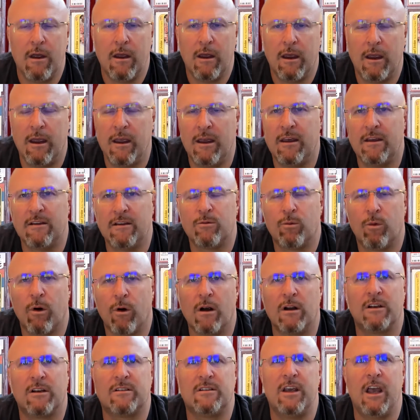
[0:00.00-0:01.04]
is we're
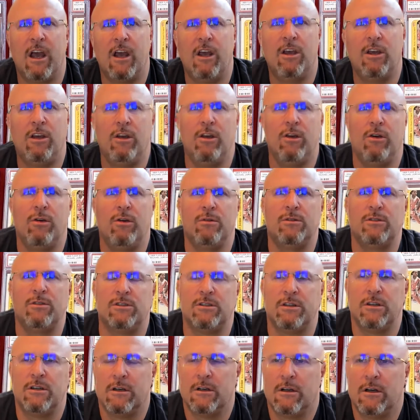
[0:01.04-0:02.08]
going to see a
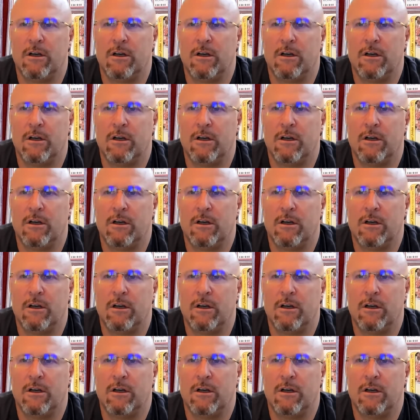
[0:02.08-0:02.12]
huge